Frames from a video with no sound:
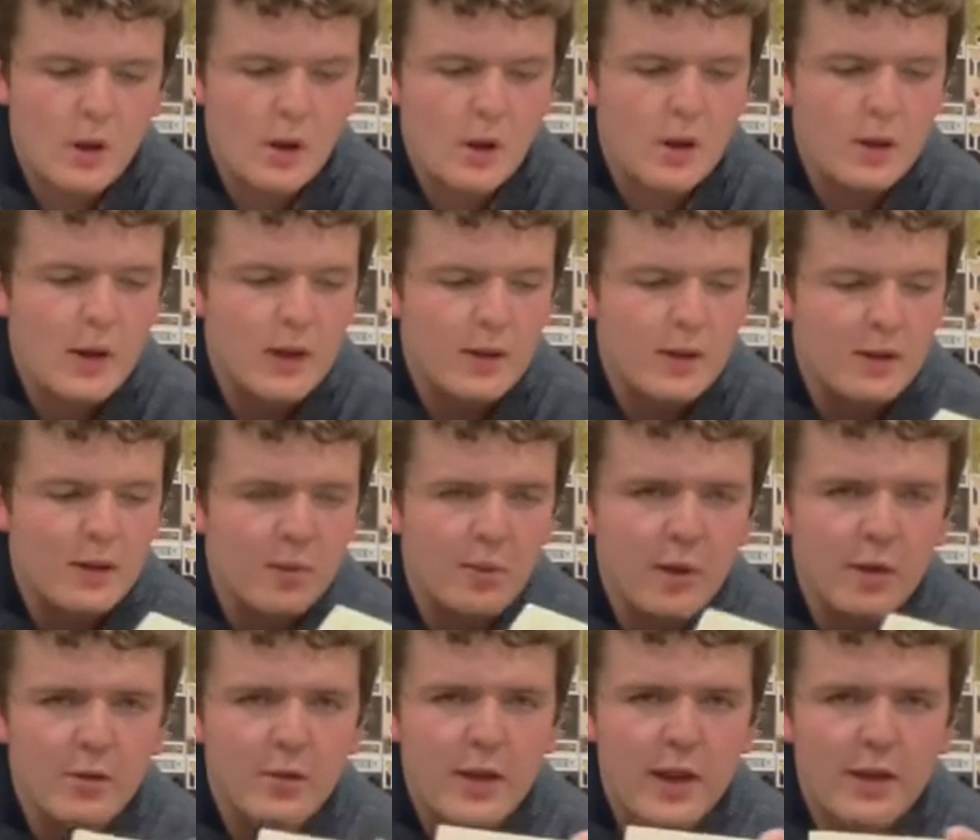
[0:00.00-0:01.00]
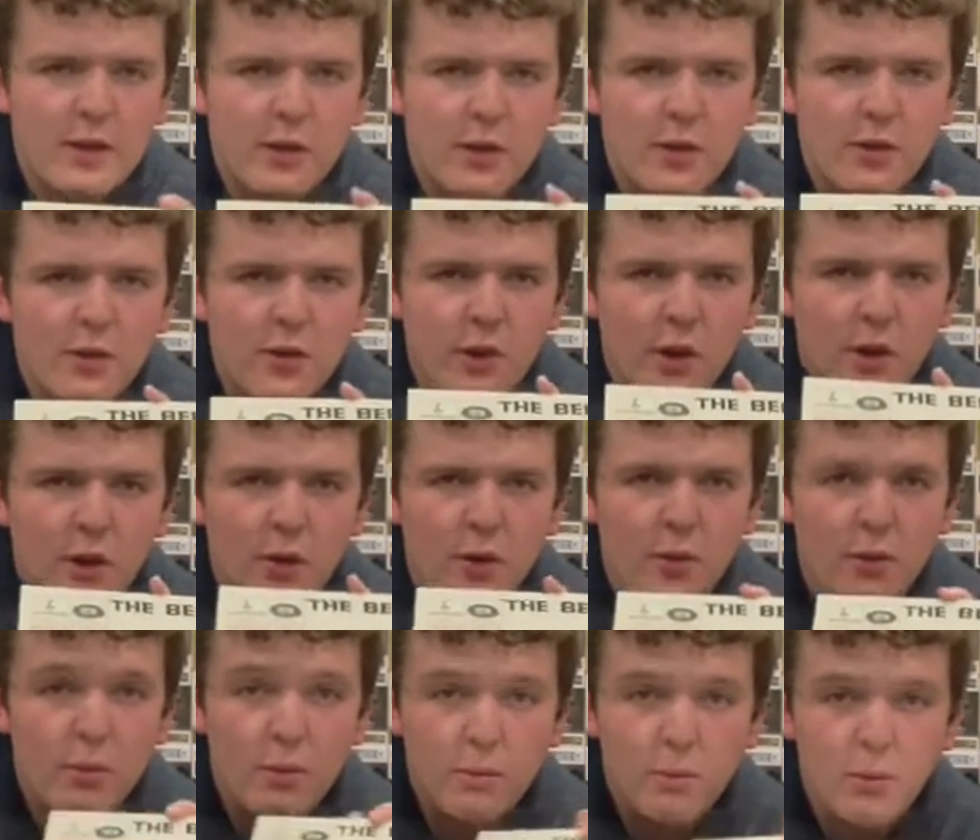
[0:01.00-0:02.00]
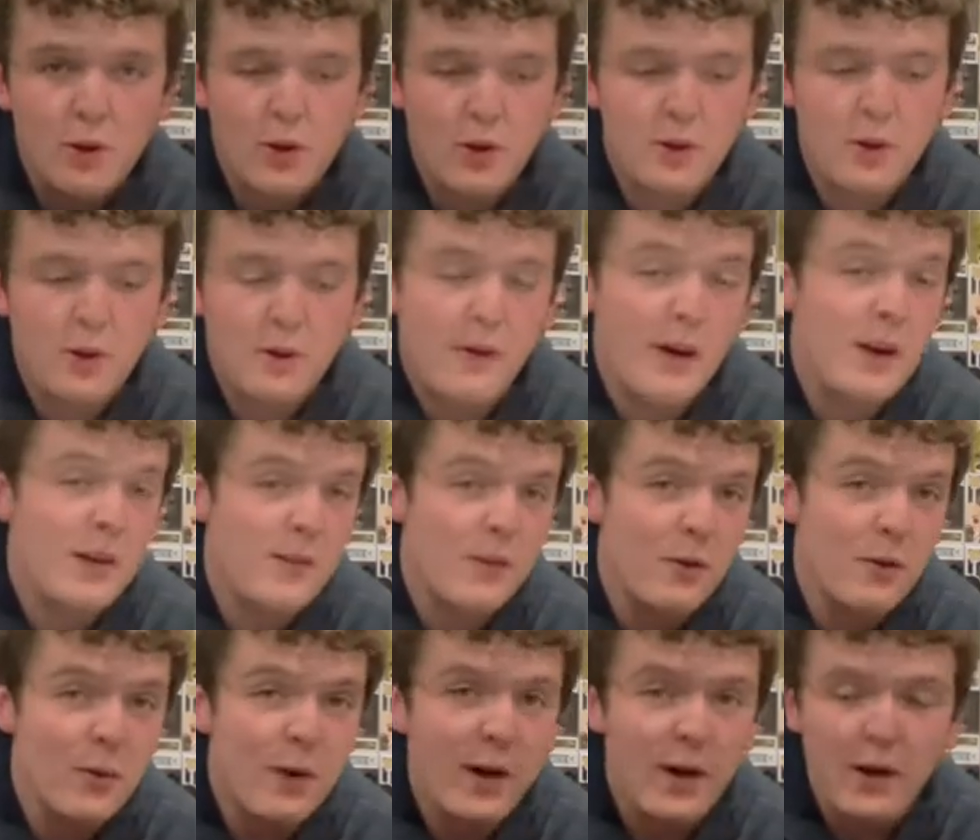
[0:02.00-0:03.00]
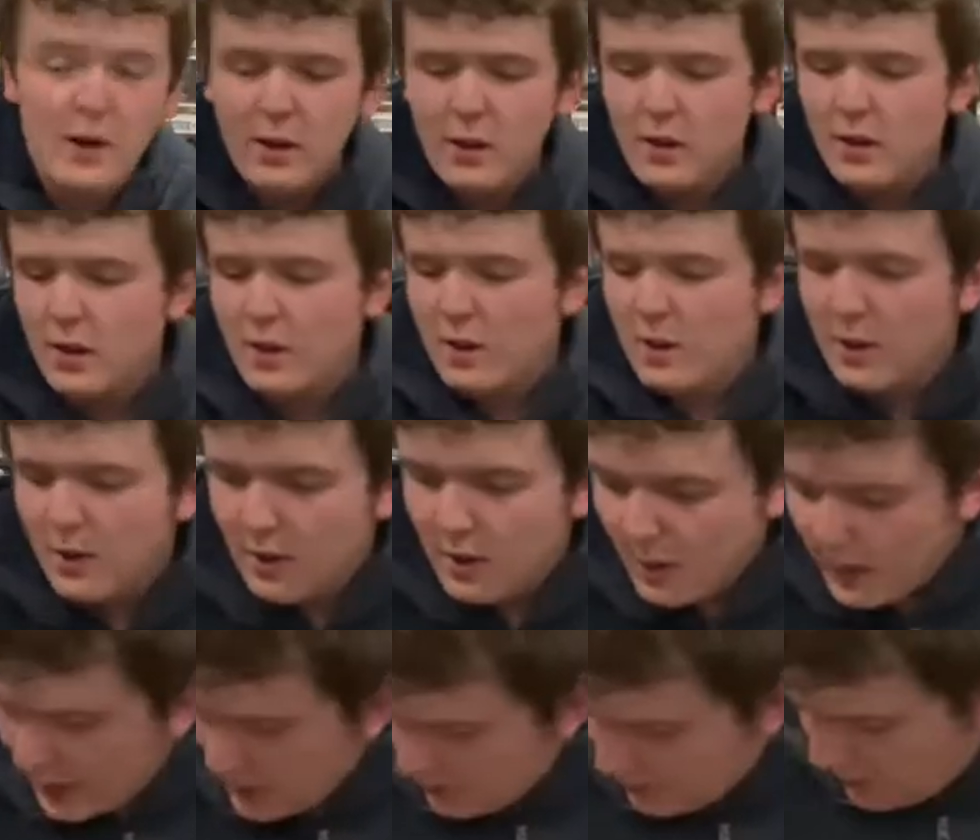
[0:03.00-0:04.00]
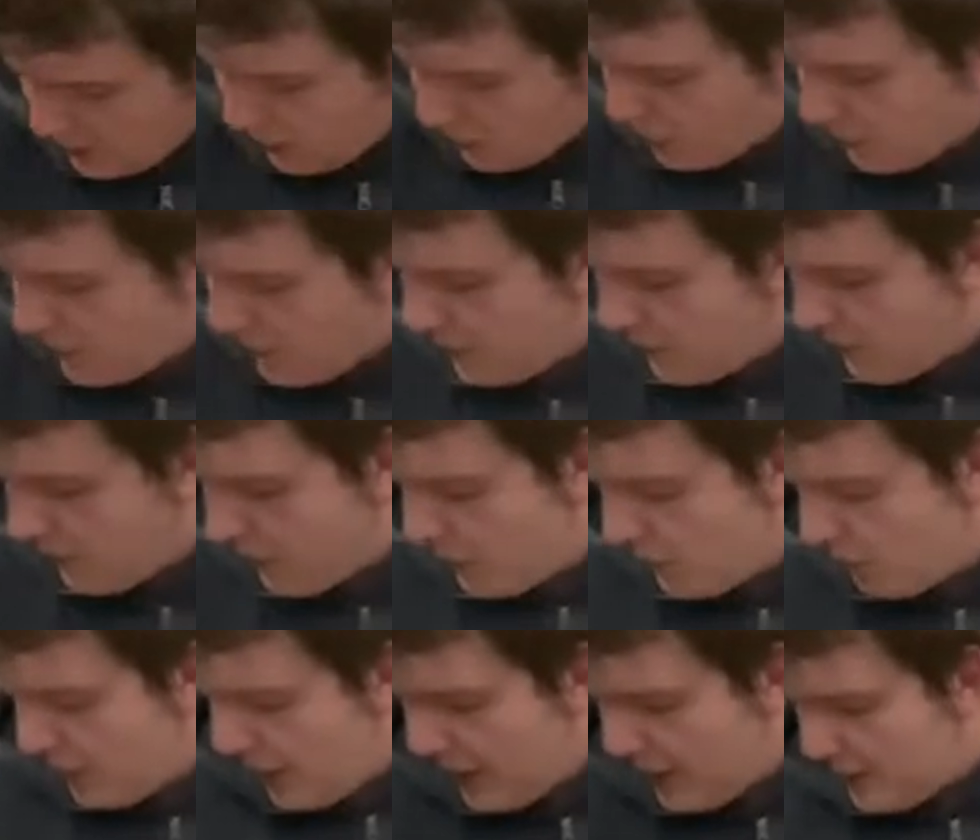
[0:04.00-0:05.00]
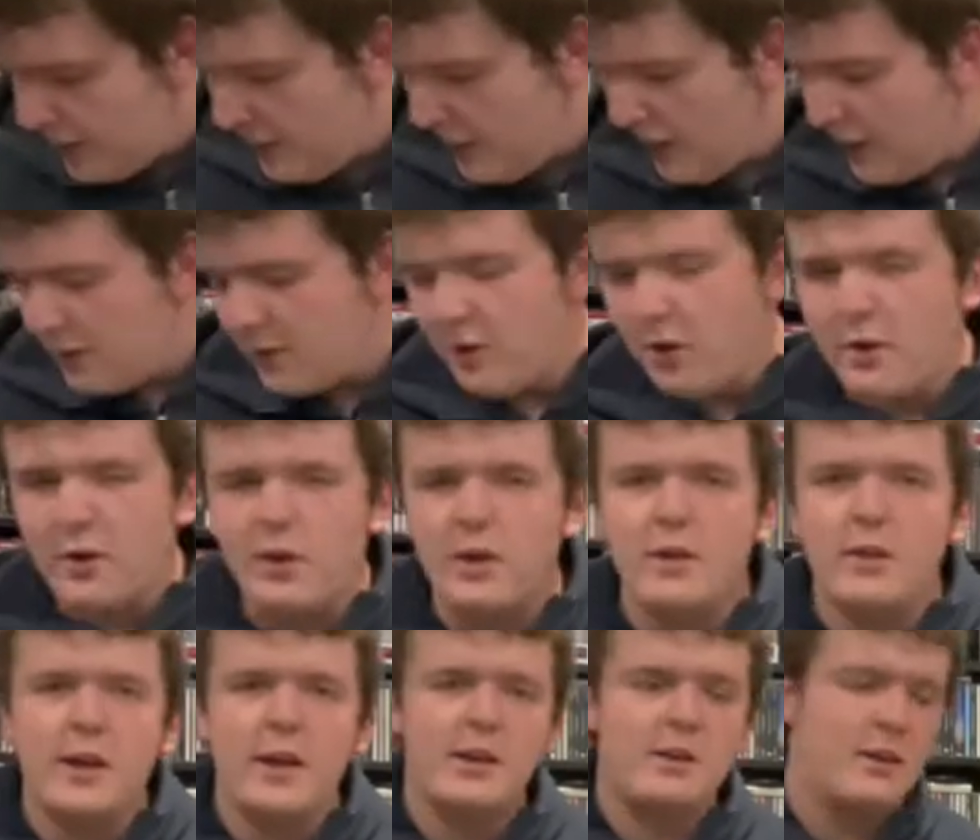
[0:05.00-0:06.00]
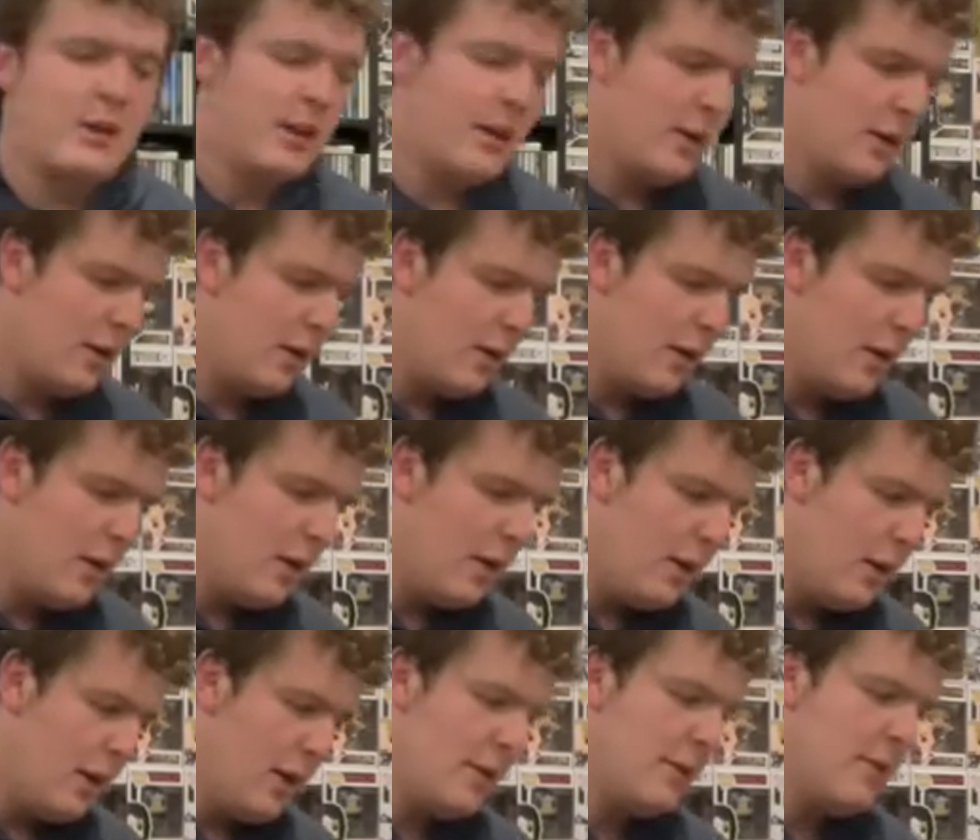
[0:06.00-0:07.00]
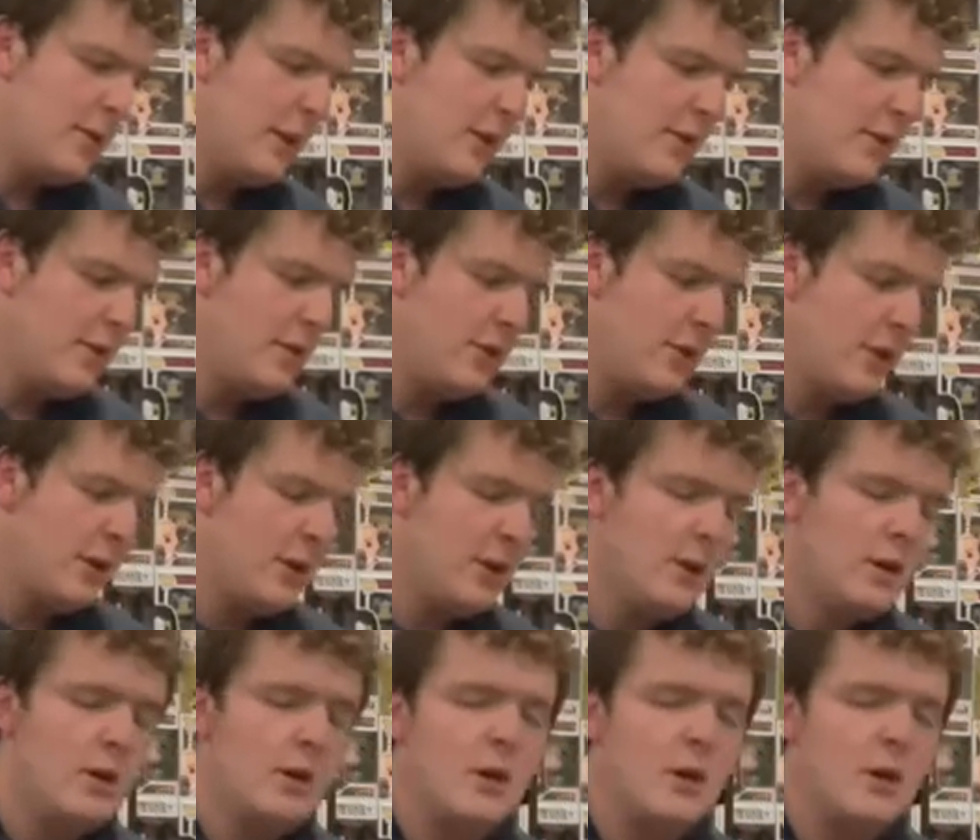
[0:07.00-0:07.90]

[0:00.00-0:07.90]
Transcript: Got this about 10 years ago. Pretty cool. I've had it for a while. Actually, they were one of the first bands that I started collecting extensively.